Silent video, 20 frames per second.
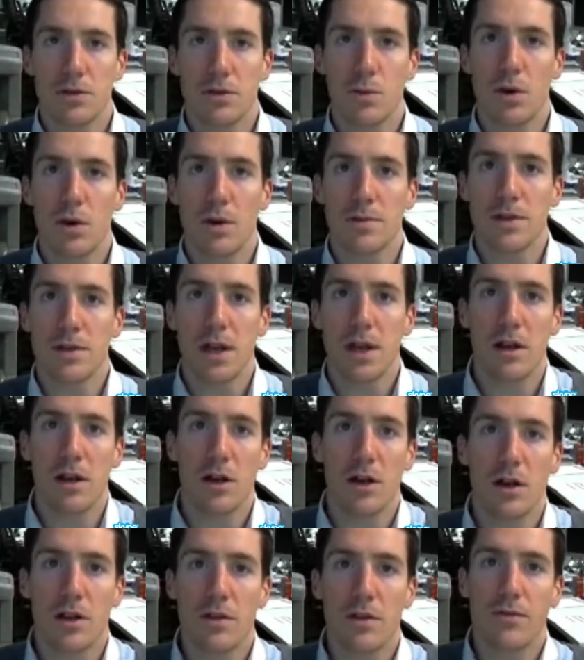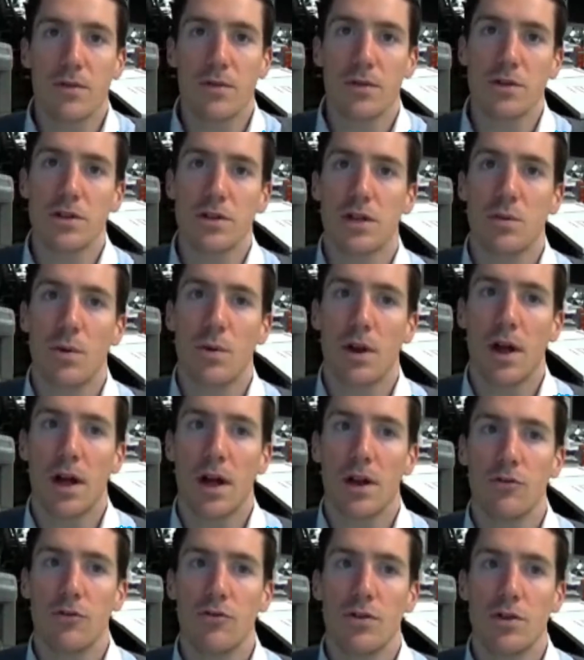This morning, I'm taking a look at the FTSE
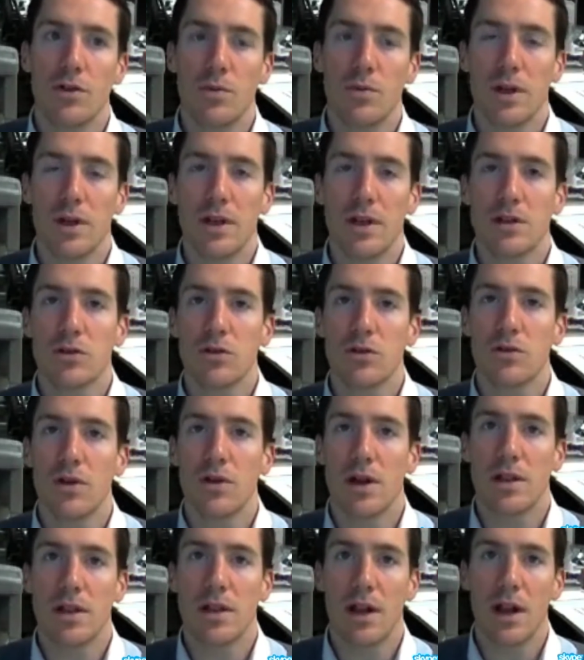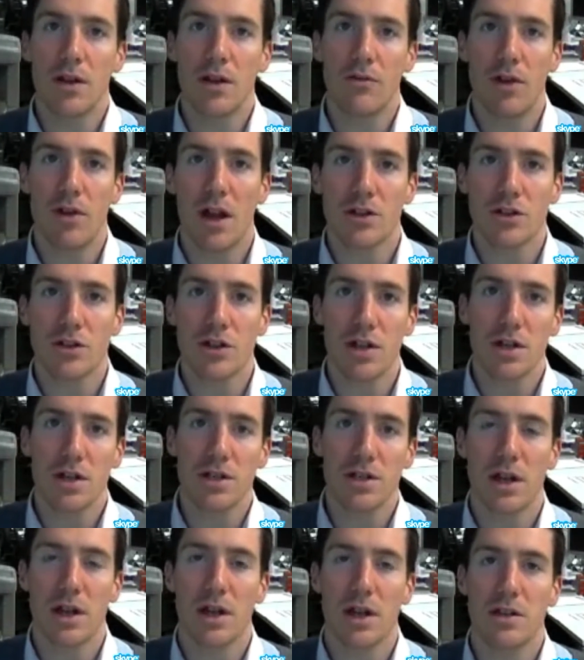100. We saw a delayed reaction
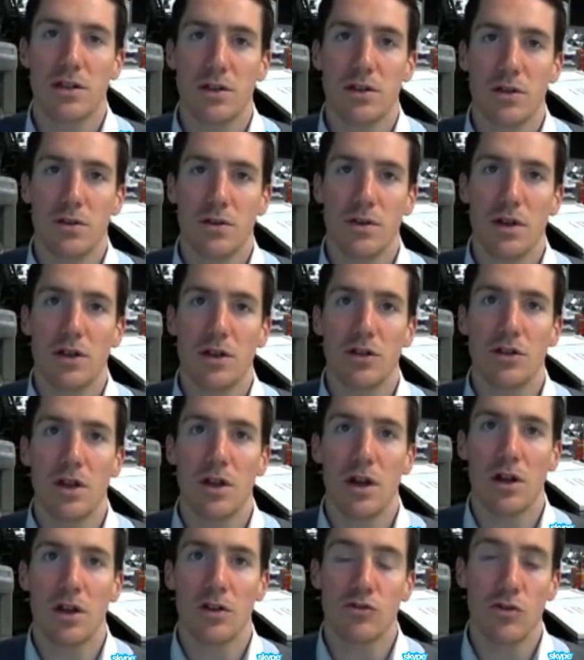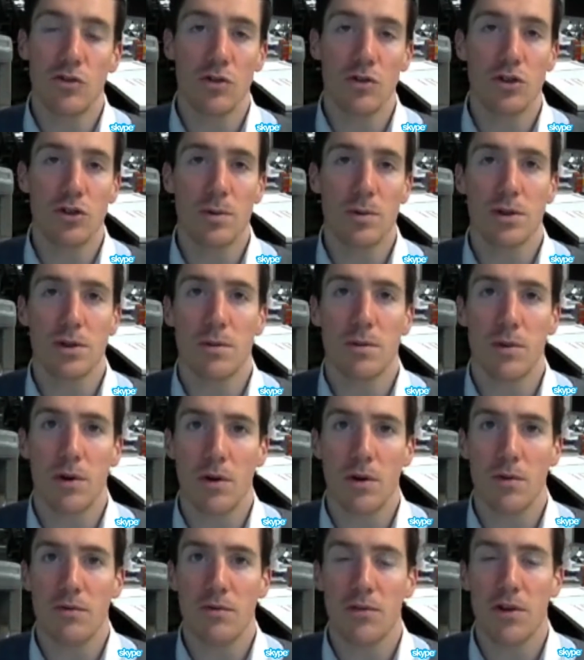yesterday to the strong jobs
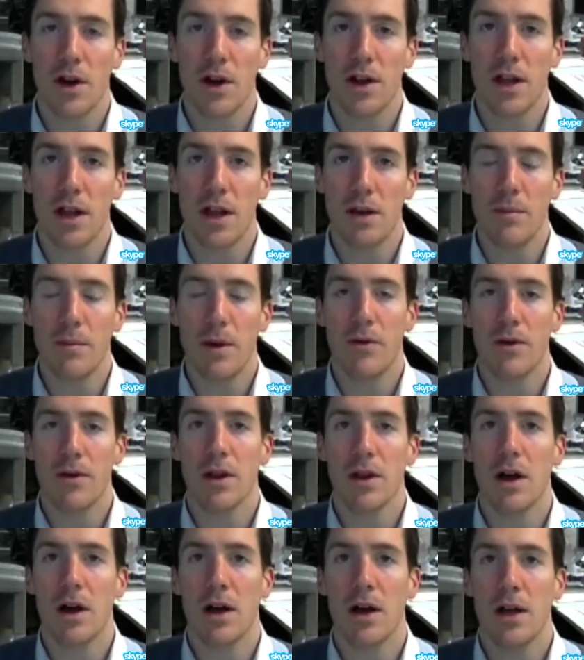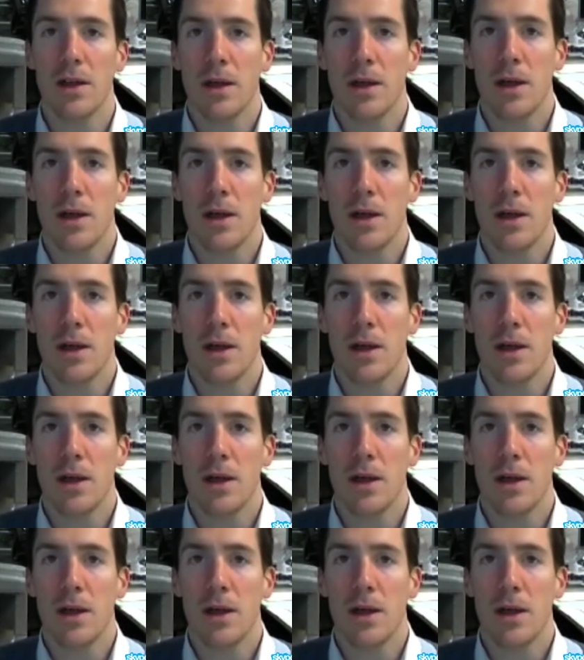number on Friday in America.